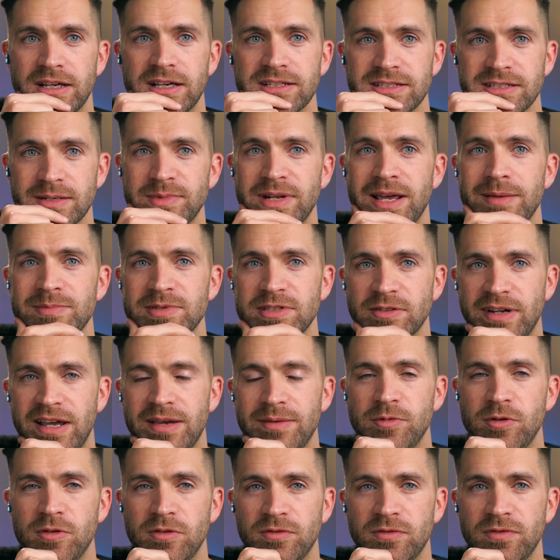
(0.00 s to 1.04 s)
Sometimes the
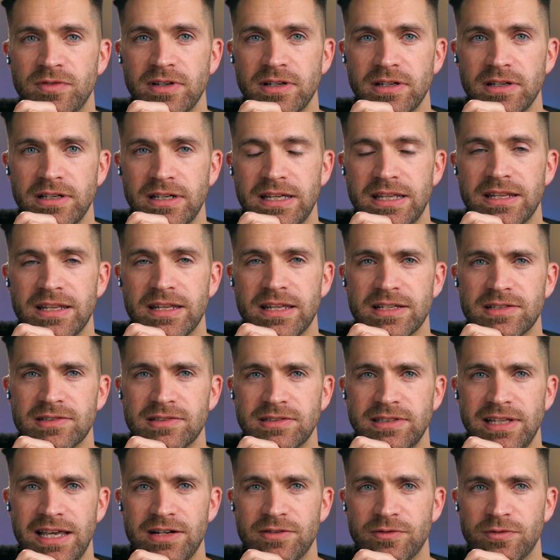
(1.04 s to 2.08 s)
right move in this
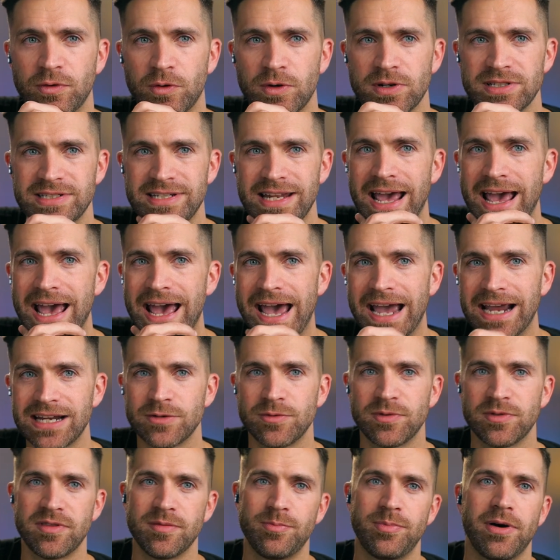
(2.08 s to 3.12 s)
stage 4 is to act
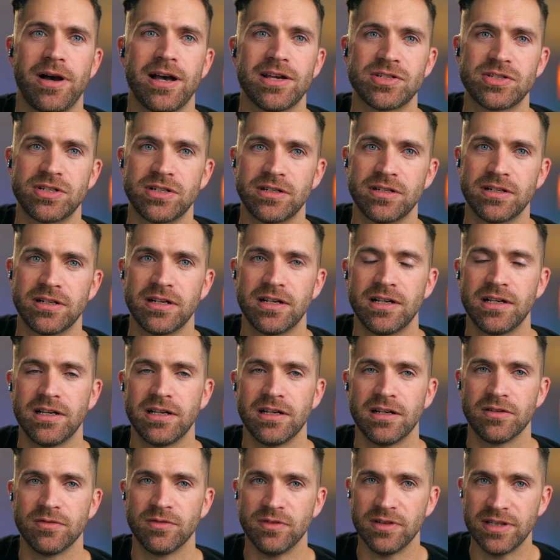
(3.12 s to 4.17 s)
with the posture
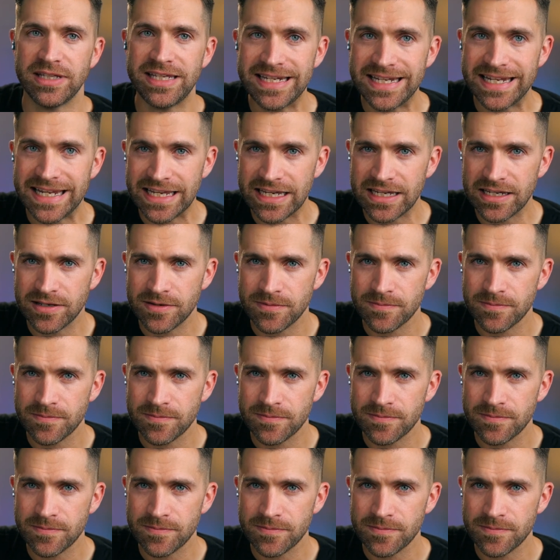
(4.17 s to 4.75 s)
of leading